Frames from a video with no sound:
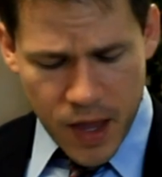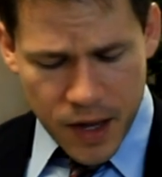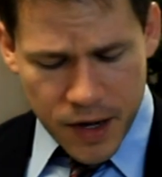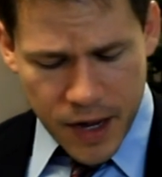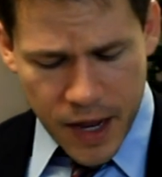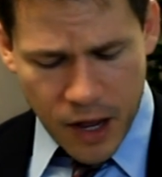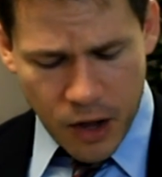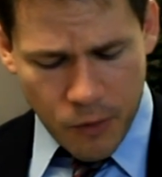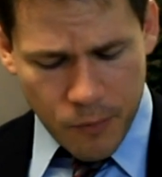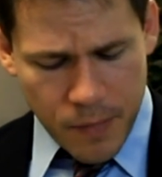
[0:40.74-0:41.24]

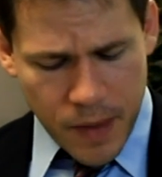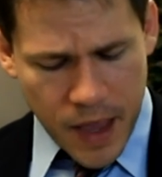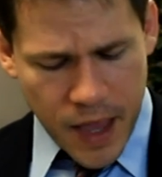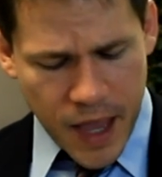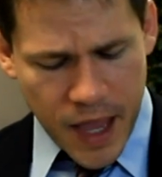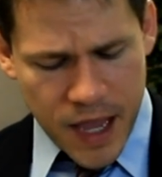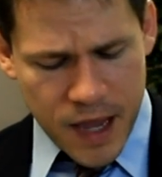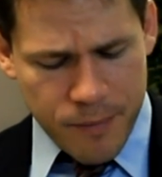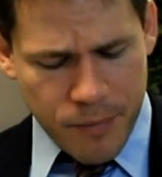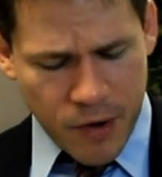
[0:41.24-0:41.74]
Now,
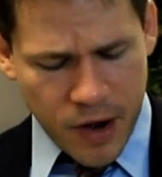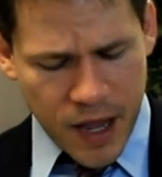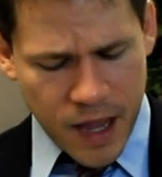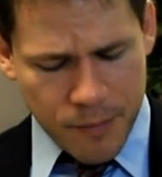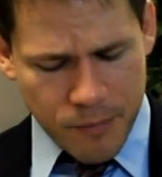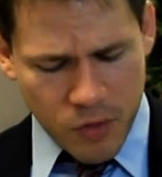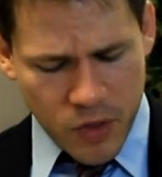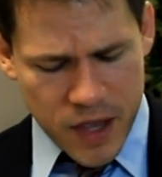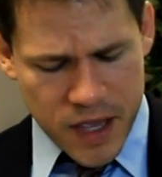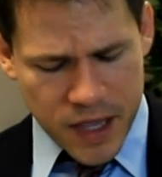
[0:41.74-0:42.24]

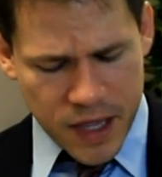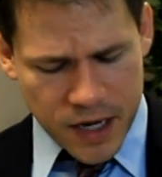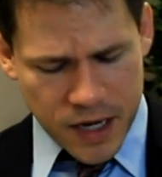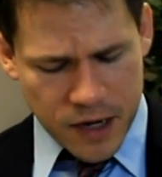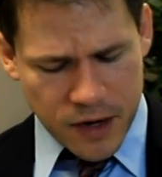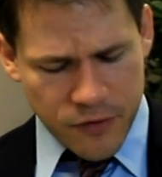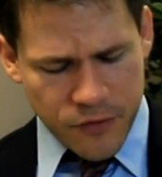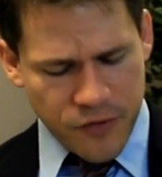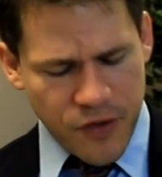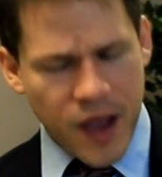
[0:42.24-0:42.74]
Abraham Lincoln,
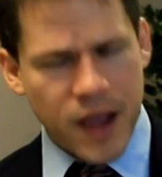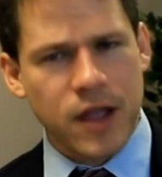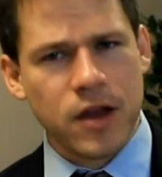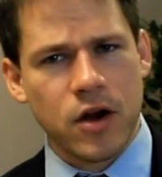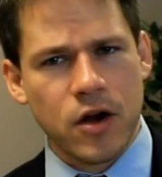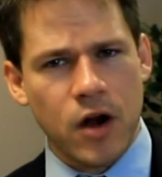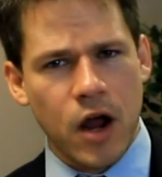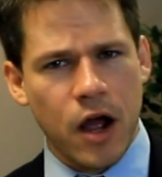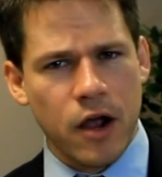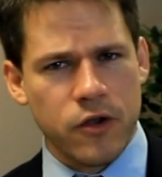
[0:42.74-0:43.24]
in his second
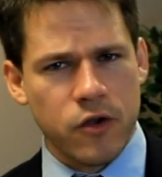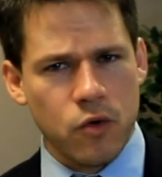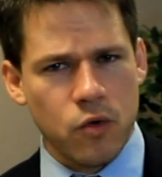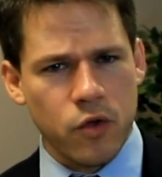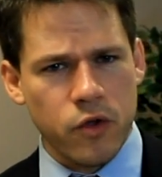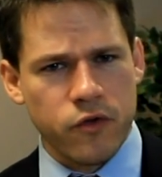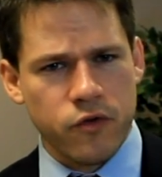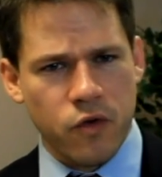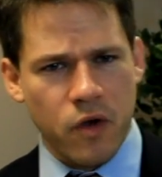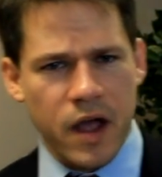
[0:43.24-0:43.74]

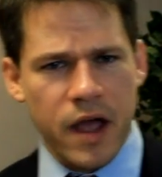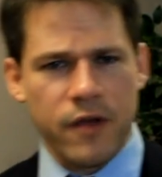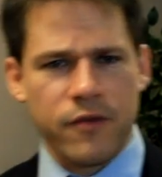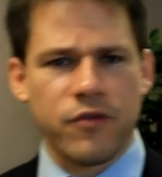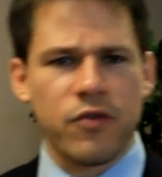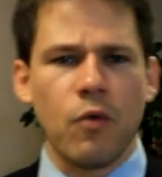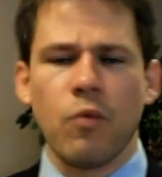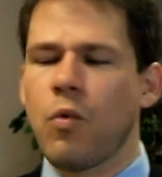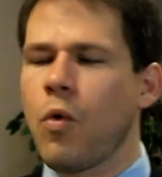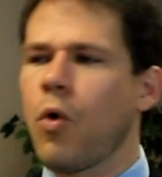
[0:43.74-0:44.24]
inaugural
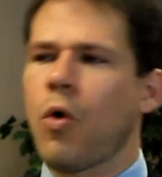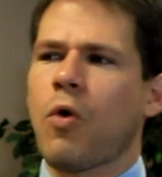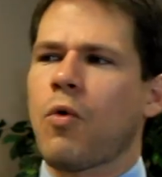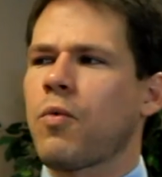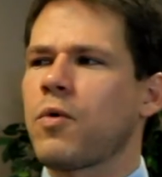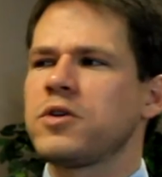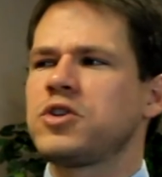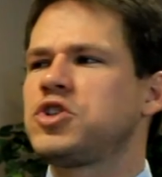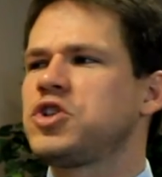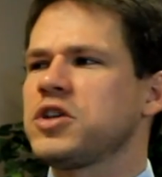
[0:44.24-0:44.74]
address, the war
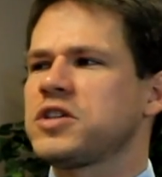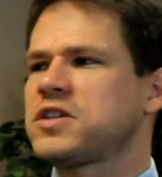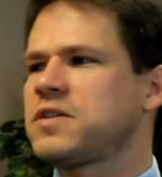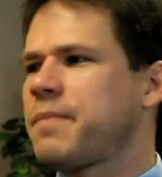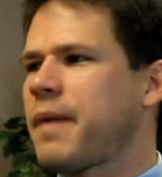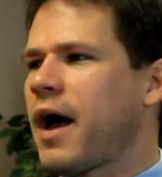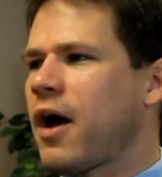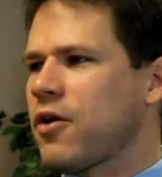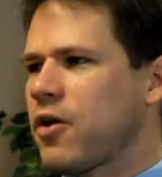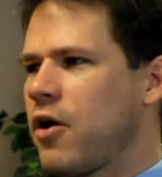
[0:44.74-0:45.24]
was just
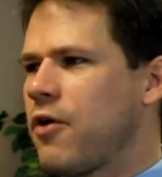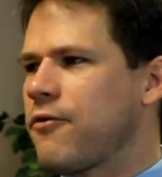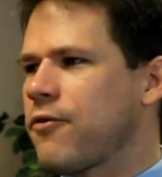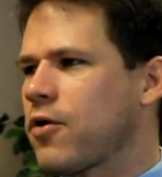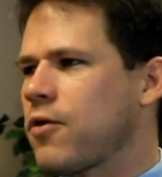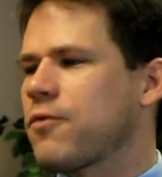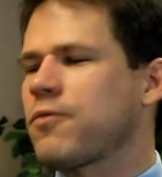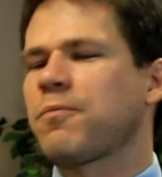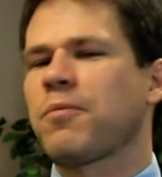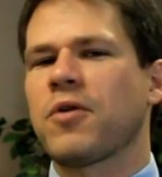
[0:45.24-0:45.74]
about
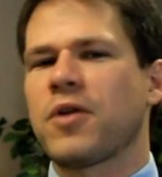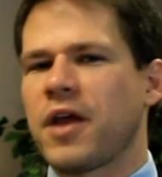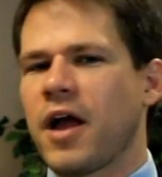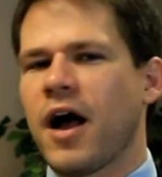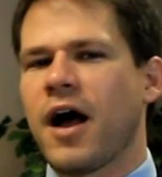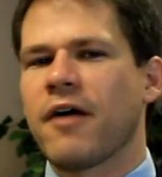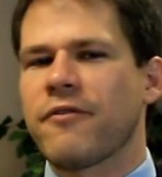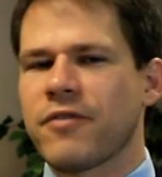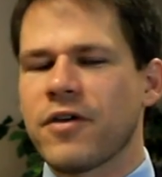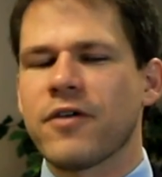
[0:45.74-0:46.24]
over. It was pretty
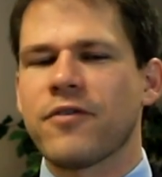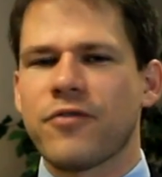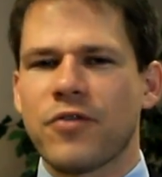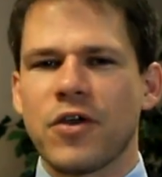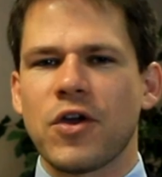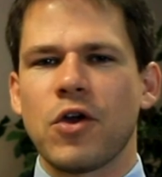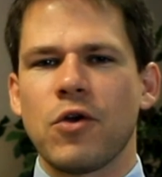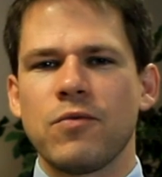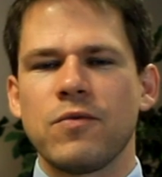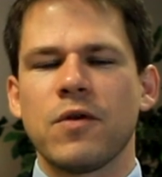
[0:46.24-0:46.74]
obvious
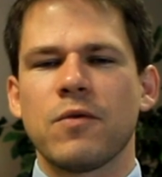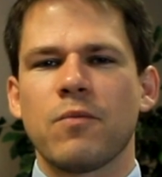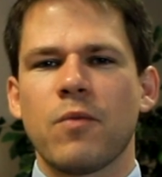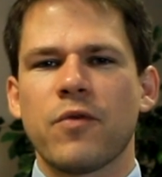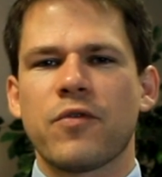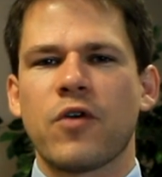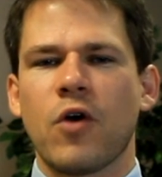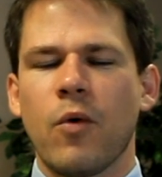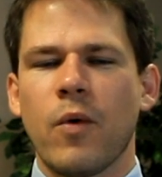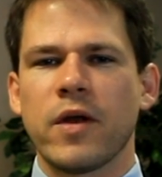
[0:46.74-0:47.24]
the Union
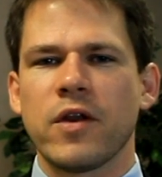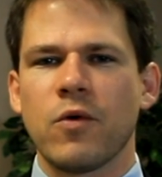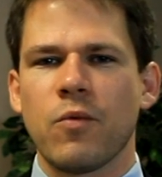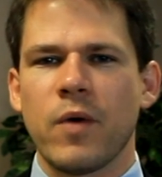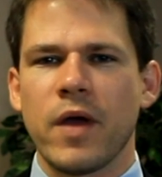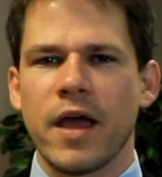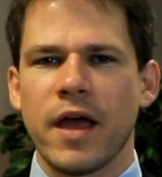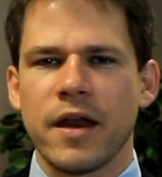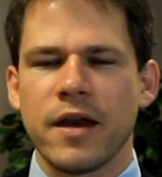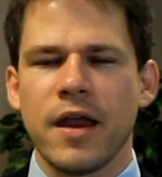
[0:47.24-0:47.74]
was going to
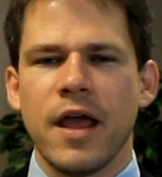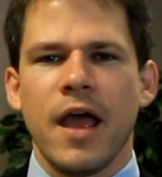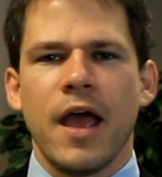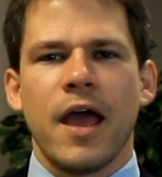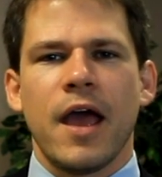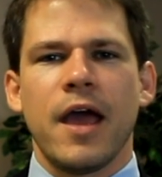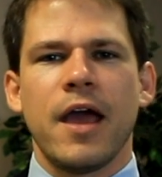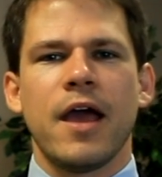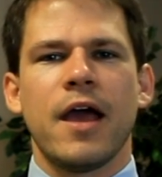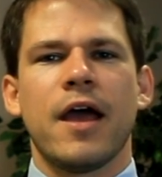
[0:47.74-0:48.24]
win.
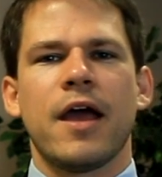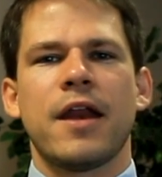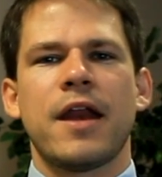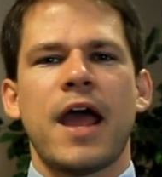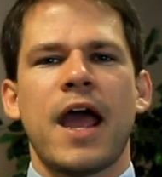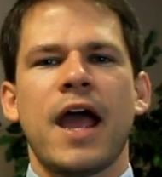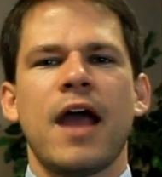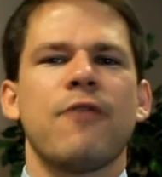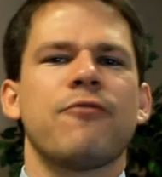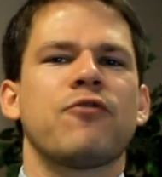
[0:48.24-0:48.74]
And
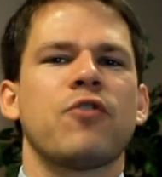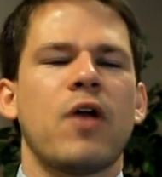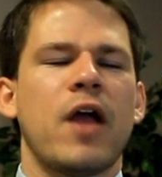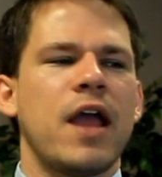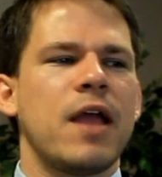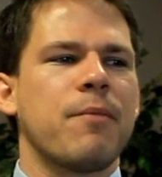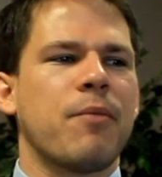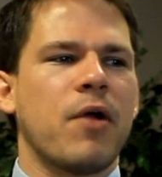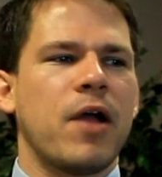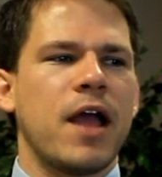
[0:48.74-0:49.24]
after
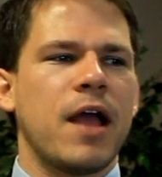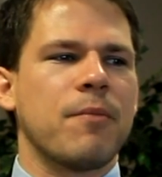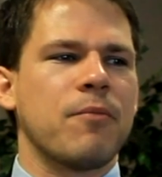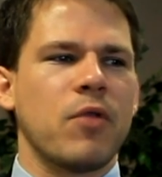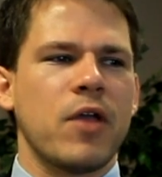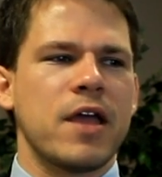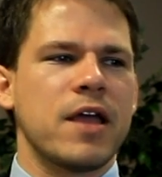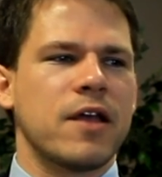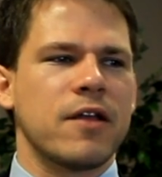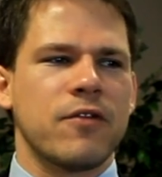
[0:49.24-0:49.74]
Abraham
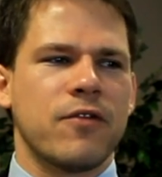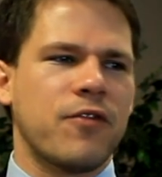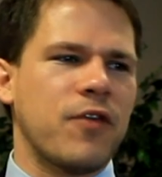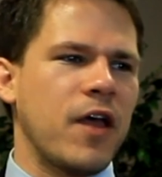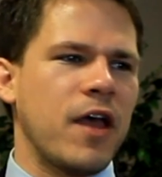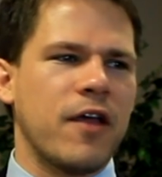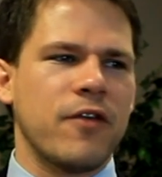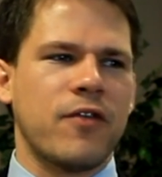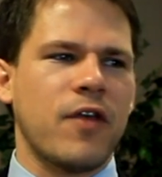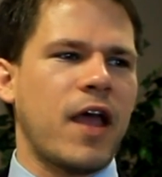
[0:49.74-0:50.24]
Lincoln
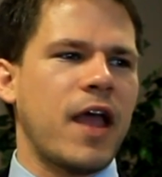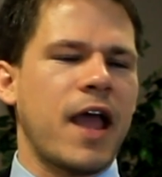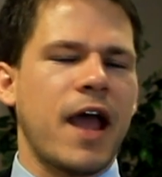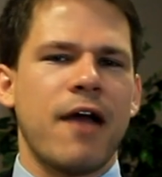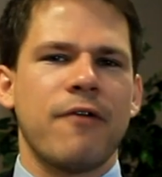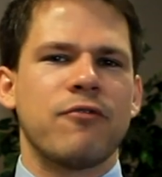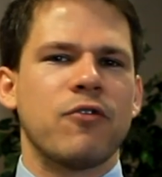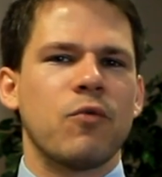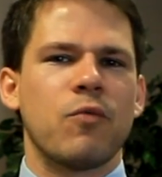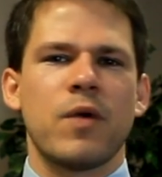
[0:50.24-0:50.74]
says, hey,
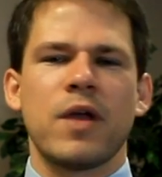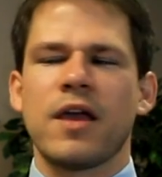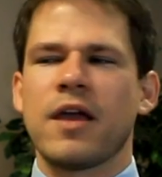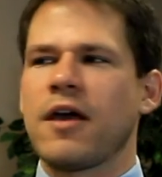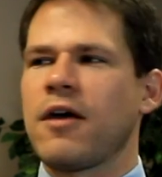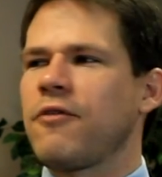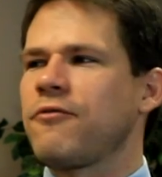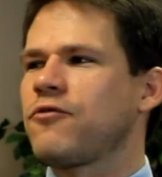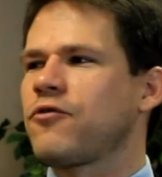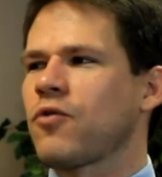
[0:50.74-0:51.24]
after we
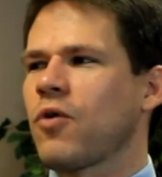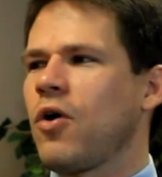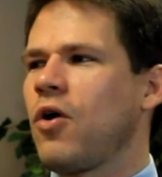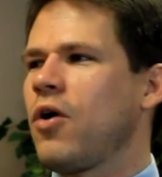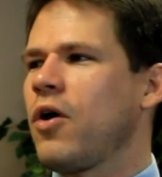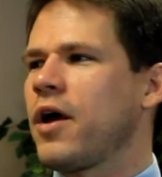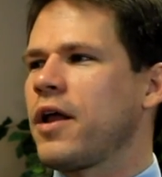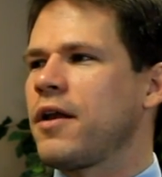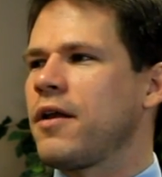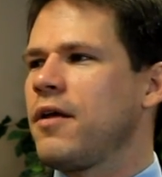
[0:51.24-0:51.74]
have
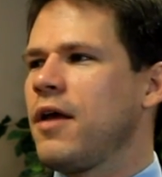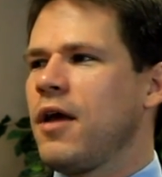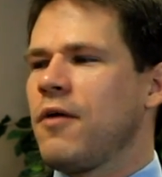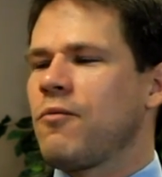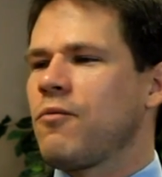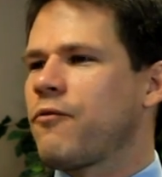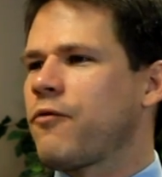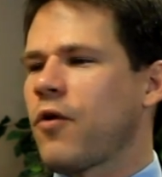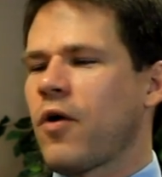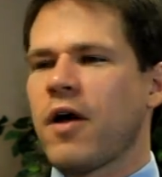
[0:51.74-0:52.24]
drawn,
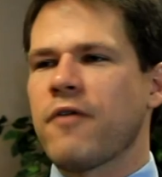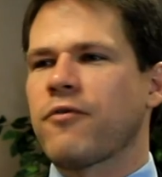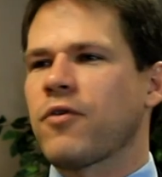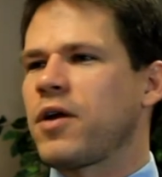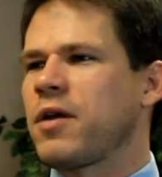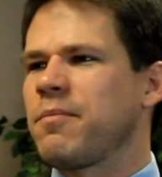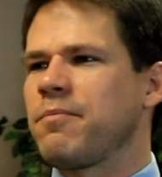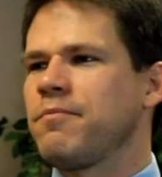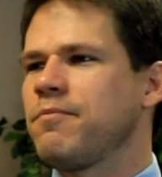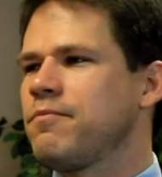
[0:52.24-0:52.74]
for
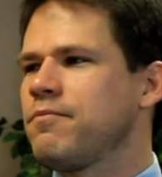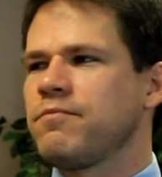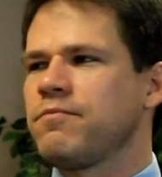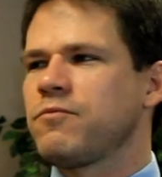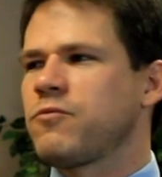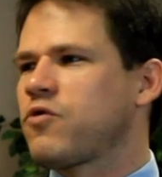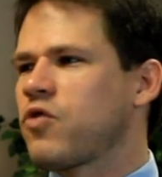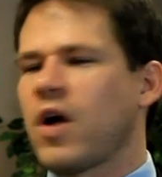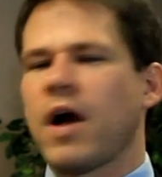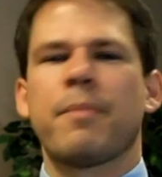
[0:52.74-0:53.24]
every
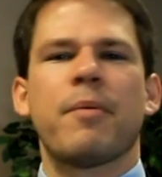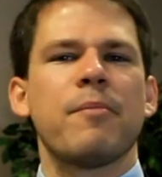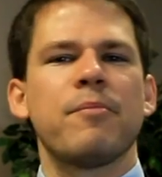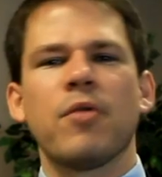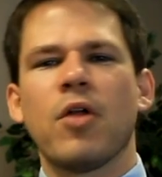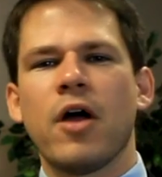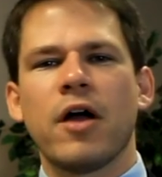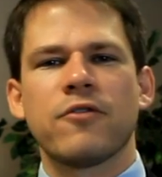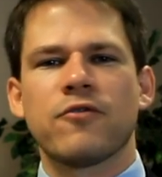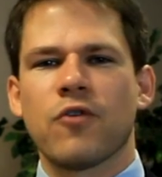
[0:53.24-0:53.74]
drop of
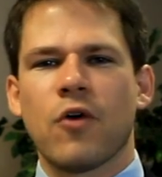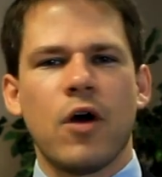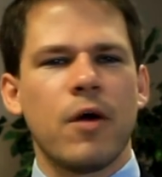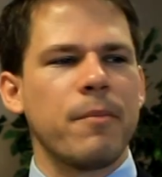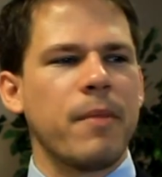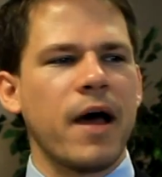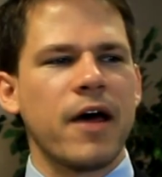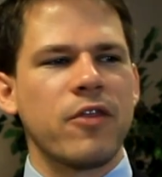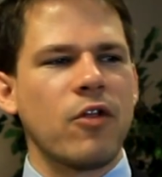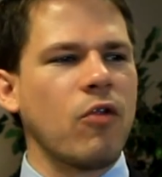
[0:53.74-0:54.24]
blood
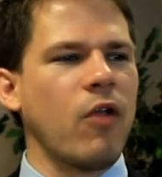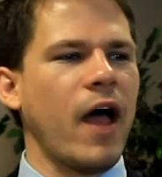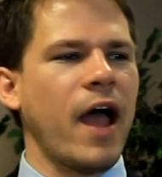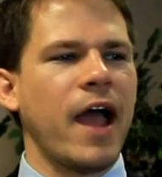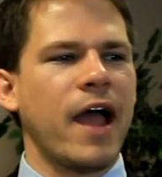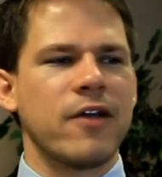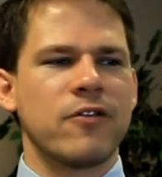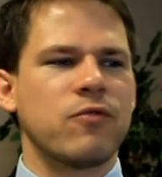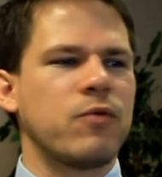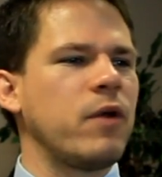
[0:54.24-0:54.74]
drawn by the
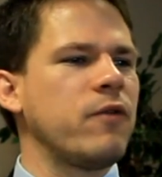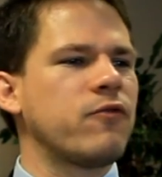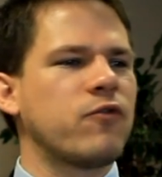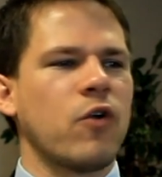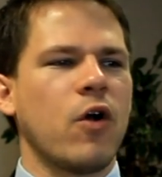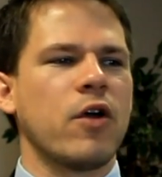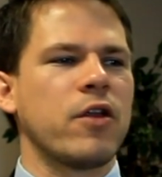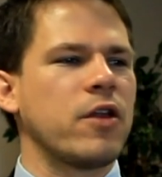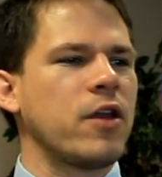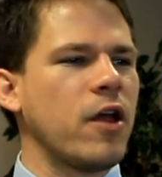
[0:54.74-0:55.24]
lash, we've
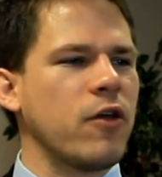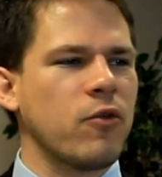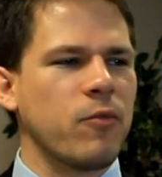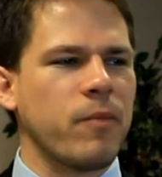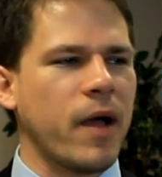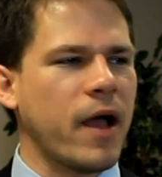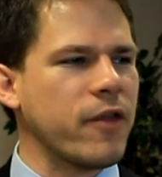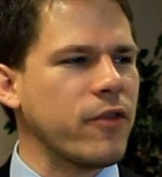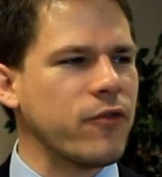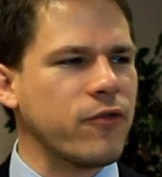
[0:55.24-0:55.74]
drawn another
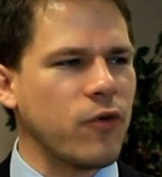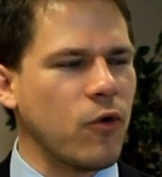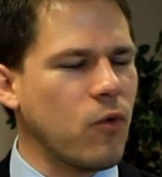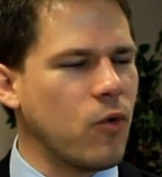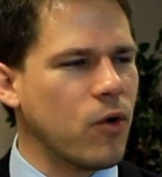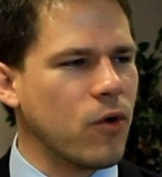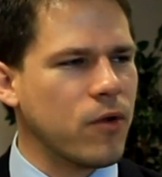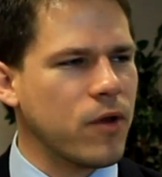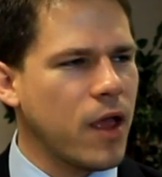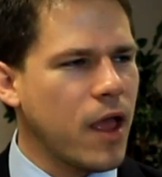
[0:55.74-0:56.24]
by the
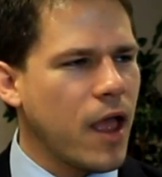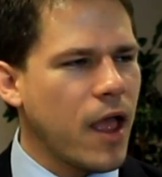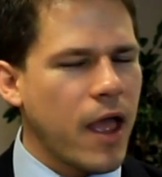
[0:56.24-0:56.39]
sword.